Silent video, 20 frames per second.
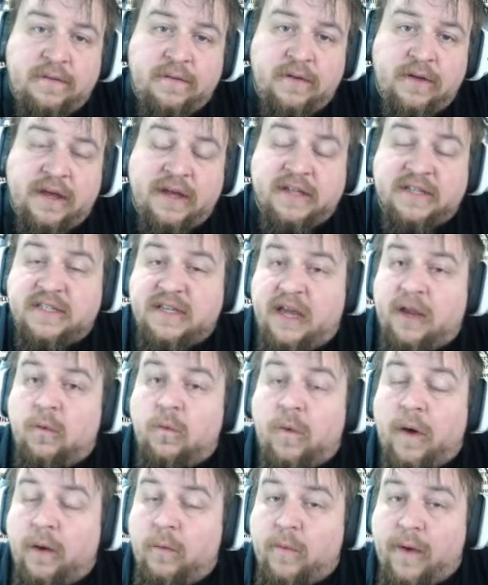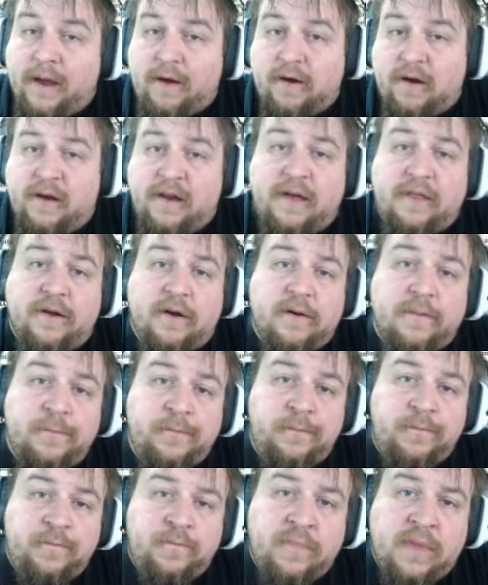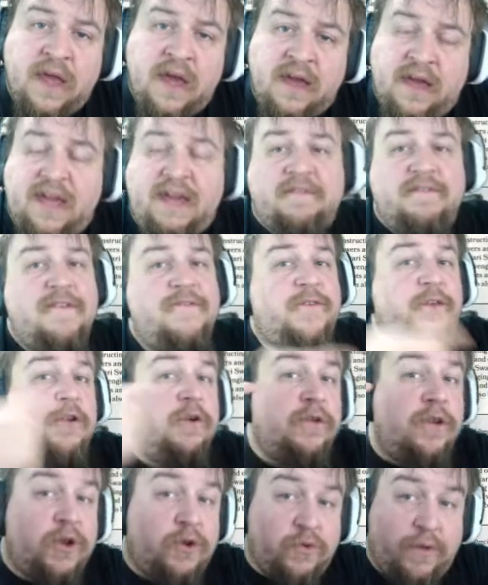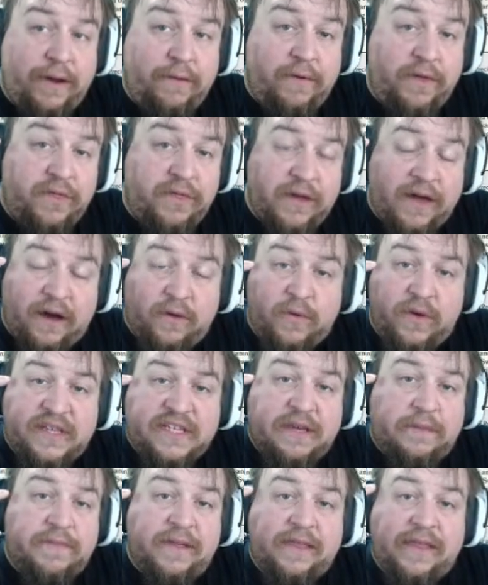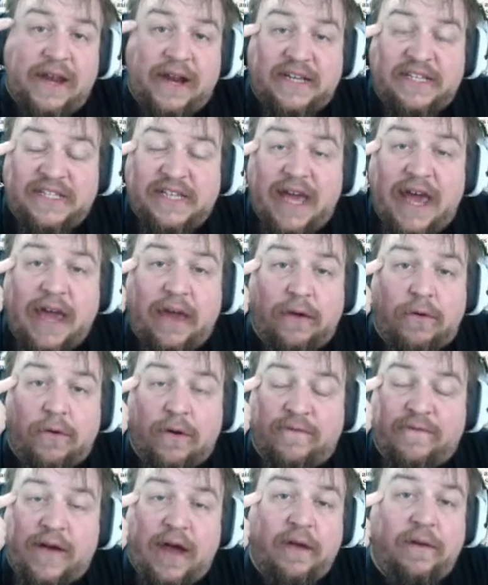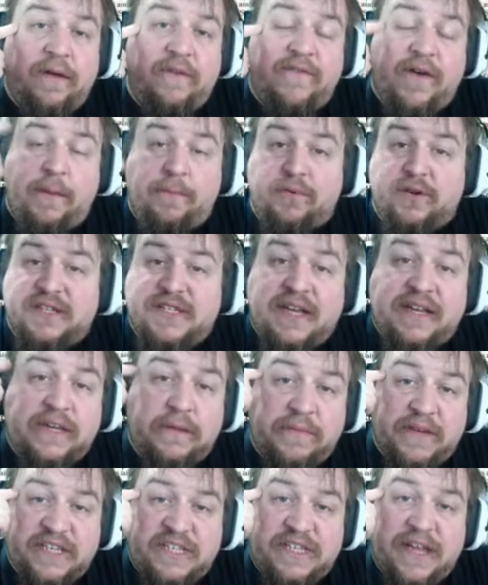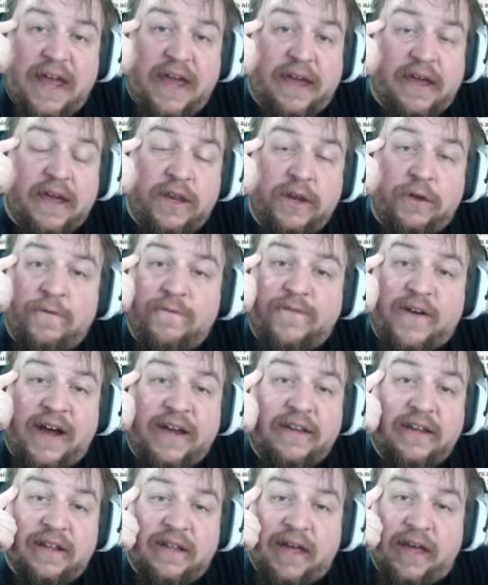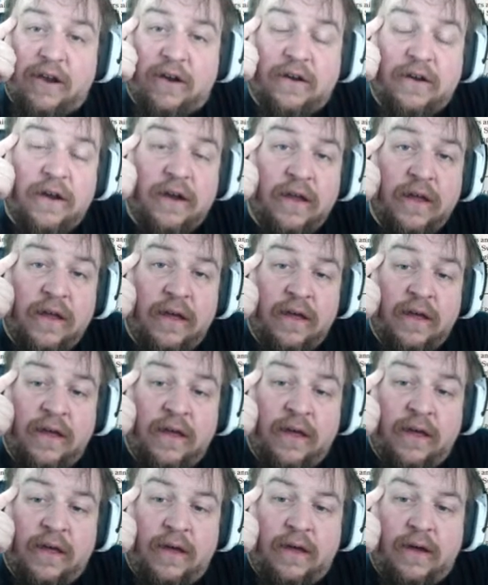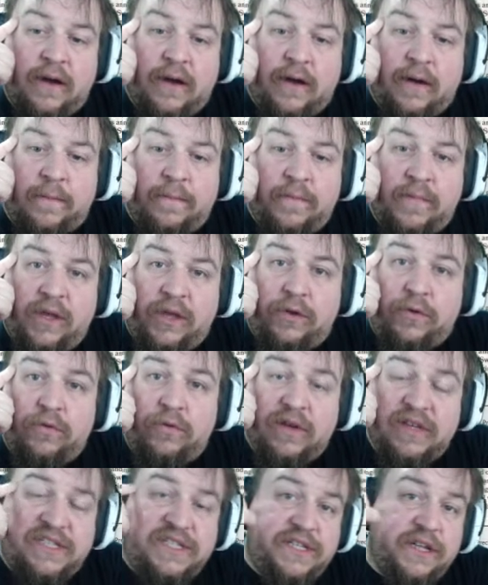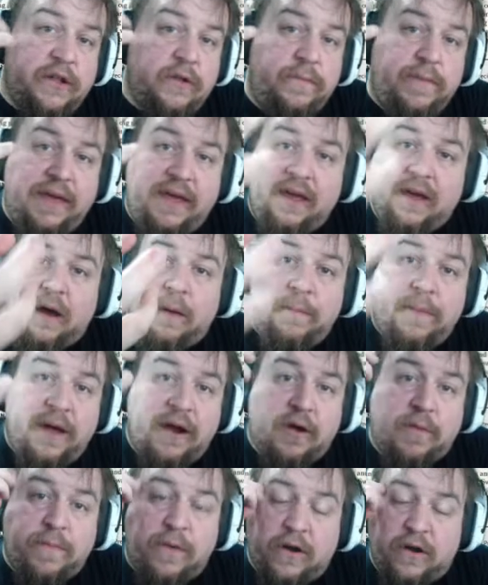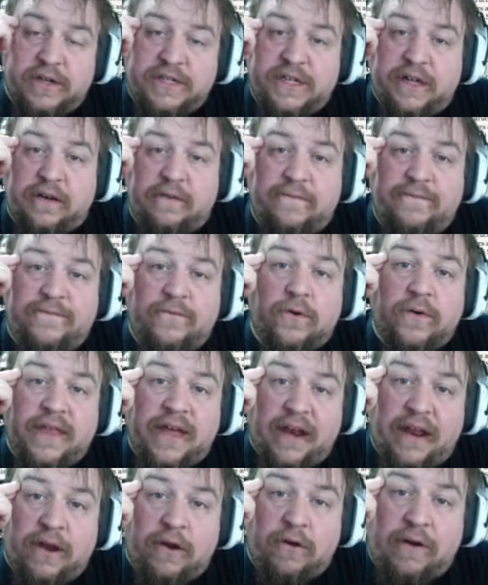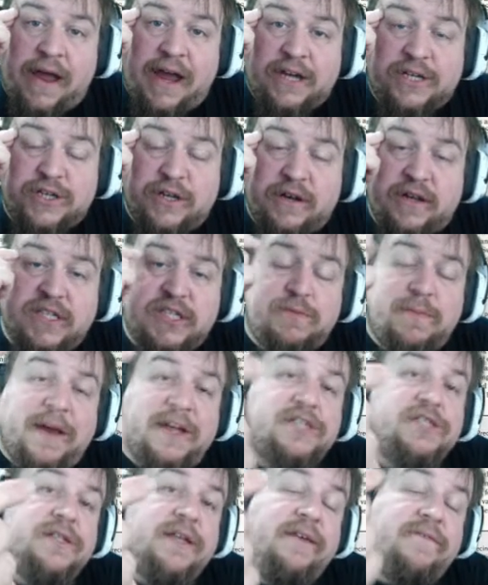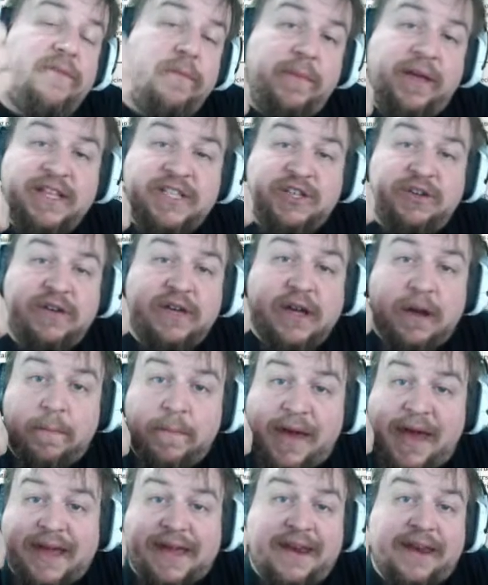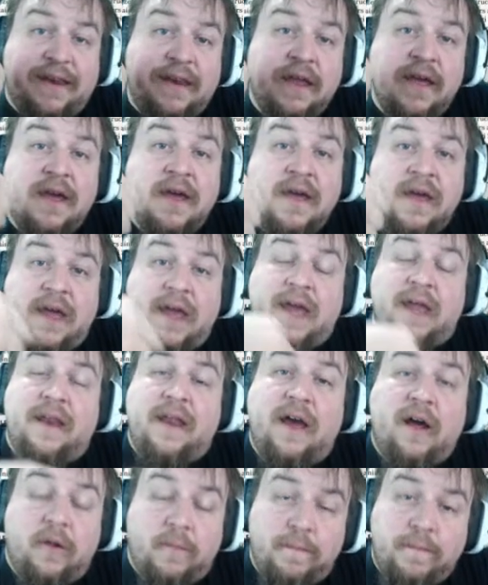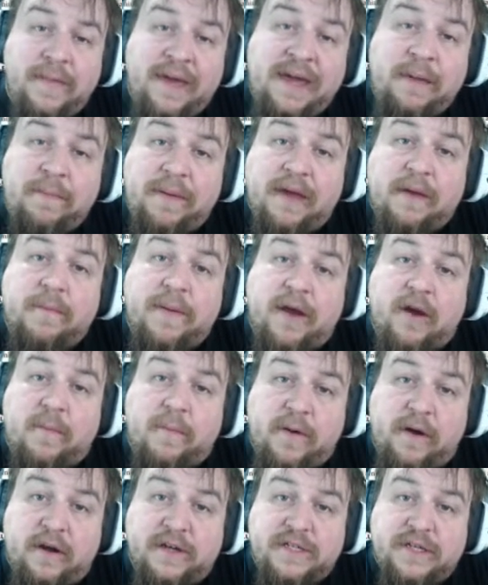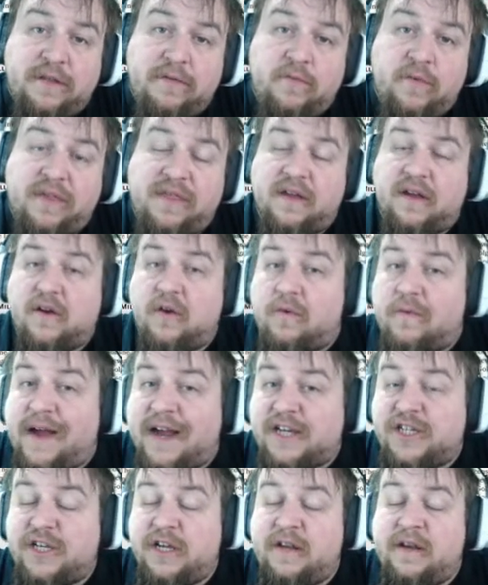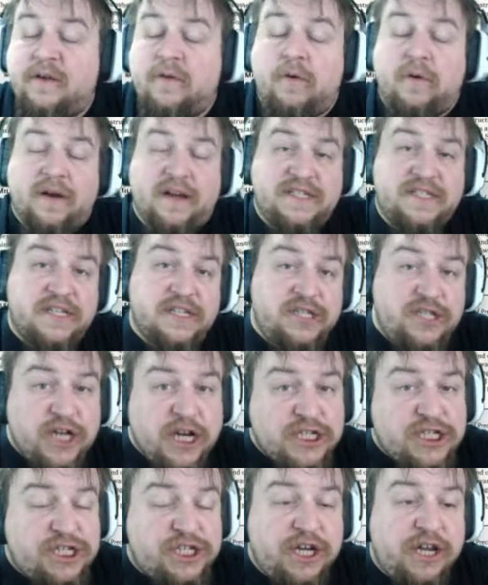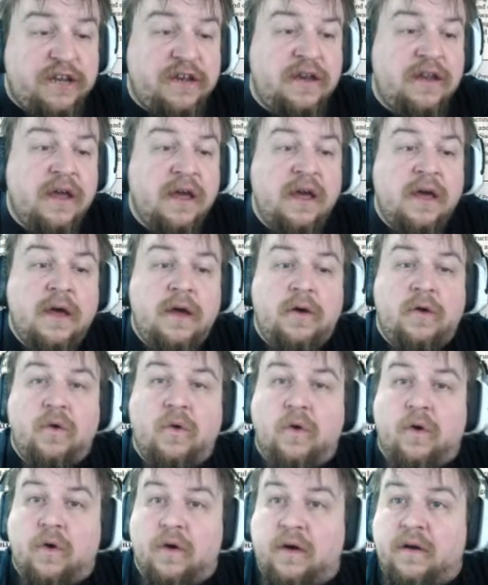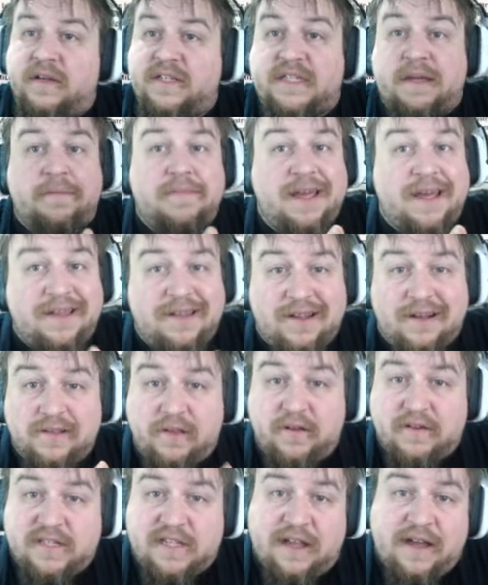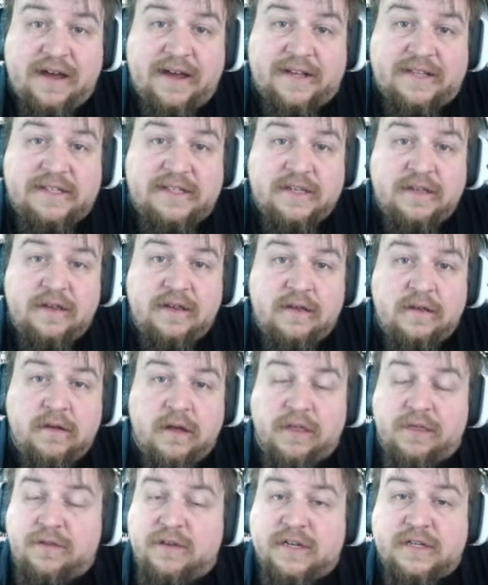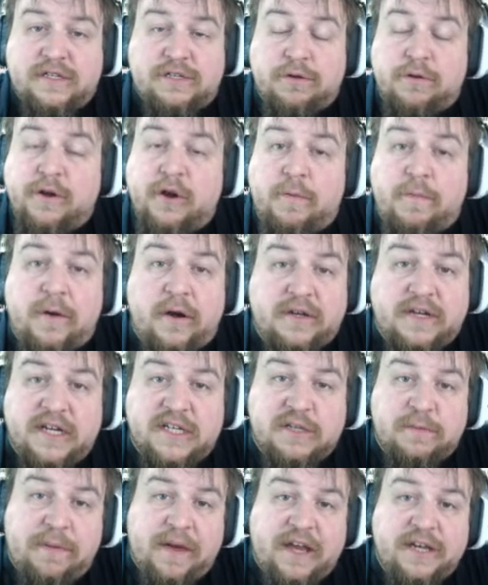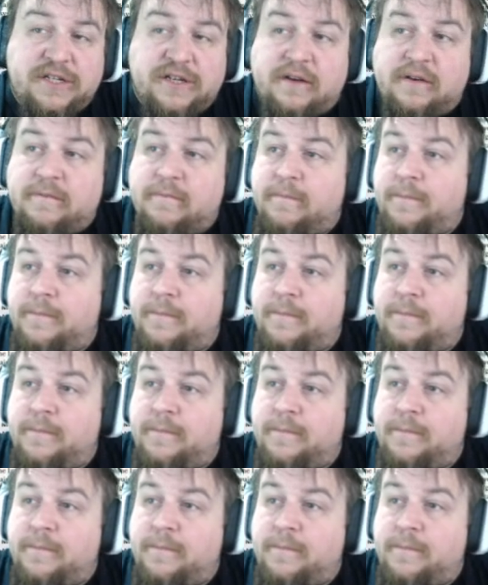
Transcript: in, in one way or another. Even if you don't agree with, uh, with something that I say, or if I, if I present a mistake and you find it later, Um, you will still be a better person for that interaction, especially if it means you can come back and, and help me be a better person with a correction or a suggestion or something along those lines, uh, just through your participation.